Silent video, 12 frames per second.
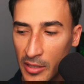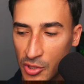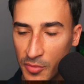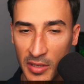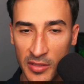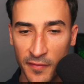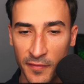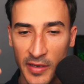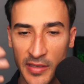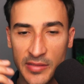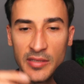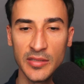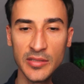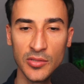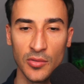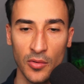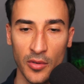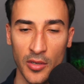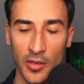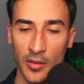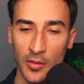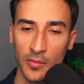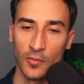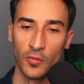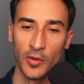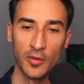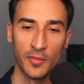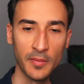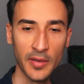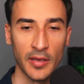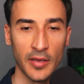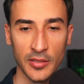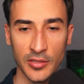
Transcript: you mean devices, or what do you mean by edge?